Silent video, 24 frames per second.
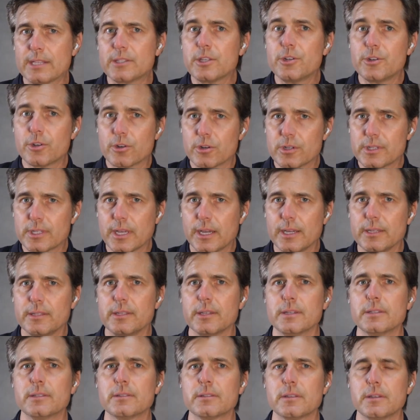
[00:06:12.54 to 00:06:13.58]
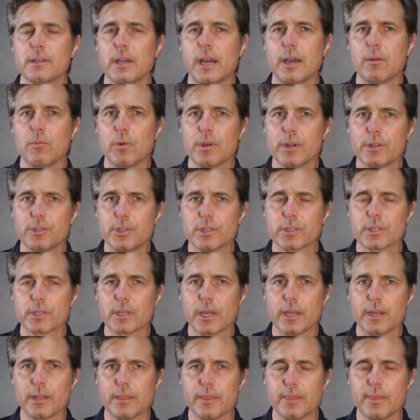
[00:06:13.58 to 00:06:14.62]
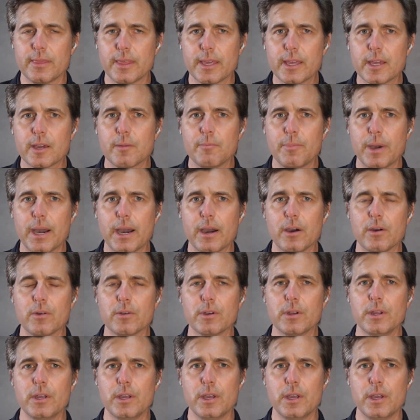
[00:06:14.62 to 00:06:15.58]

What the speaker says: a neuroscientist, I want to just kind of think about